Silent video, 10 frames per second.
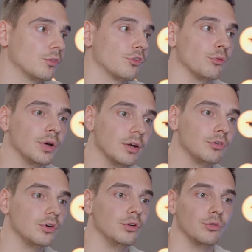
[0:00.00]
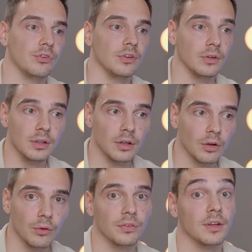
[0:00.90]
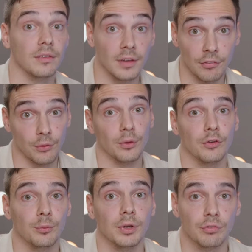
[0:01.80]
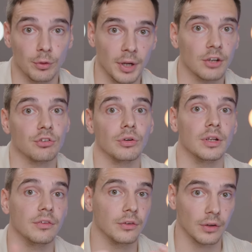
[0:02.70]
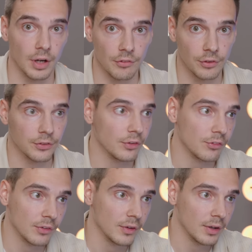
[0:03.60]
So whenever you see the Indian content, that's going to be from actual Indian consultants,